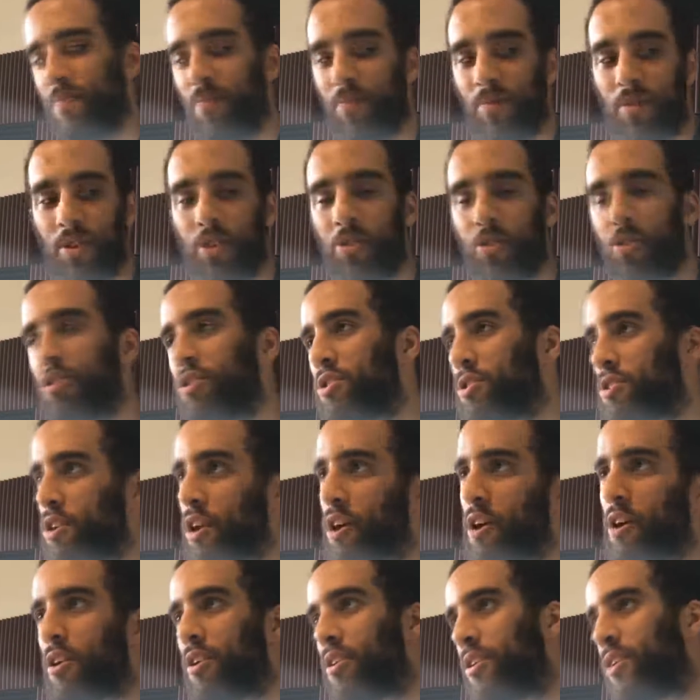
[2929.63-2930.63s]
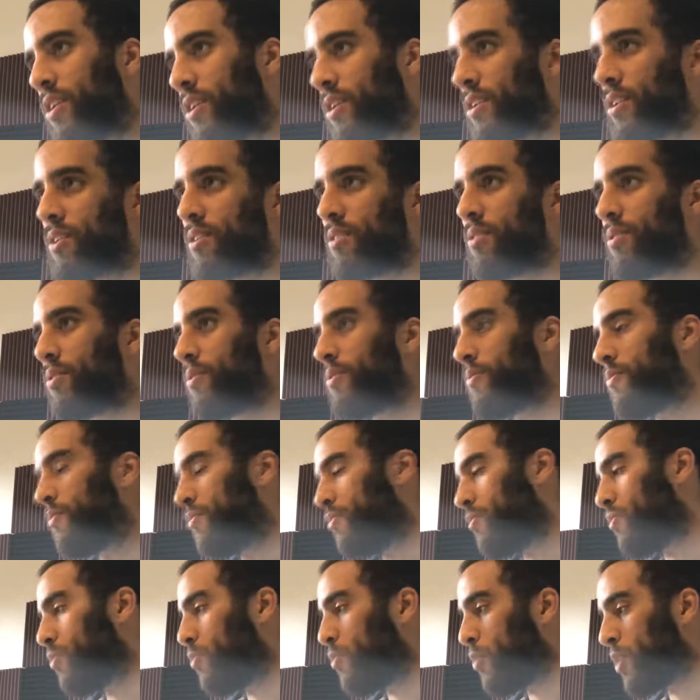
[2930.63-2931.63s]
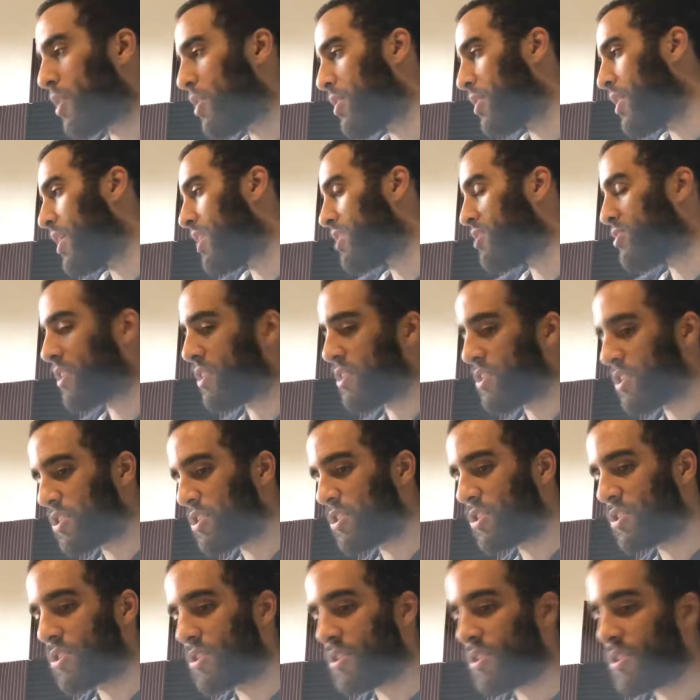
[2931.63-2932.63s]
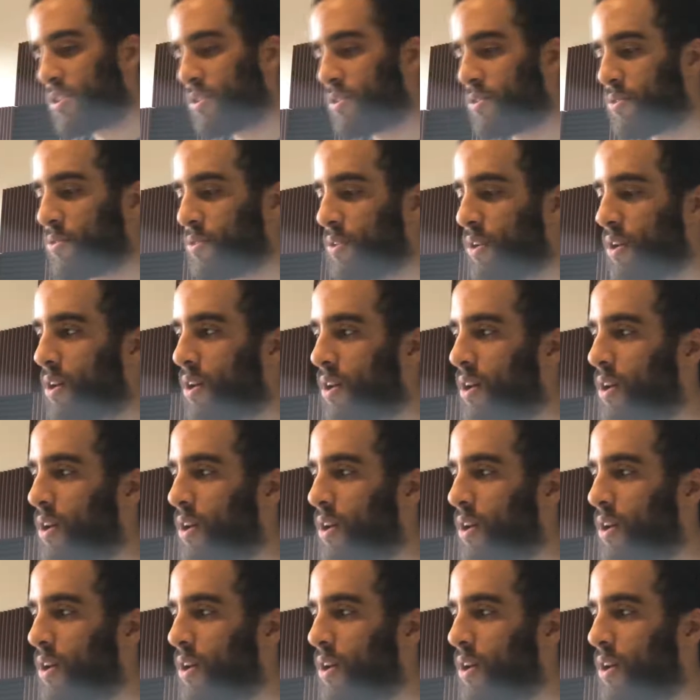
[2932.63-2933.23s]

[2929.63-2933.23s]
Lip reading: your start and where that transitioned to.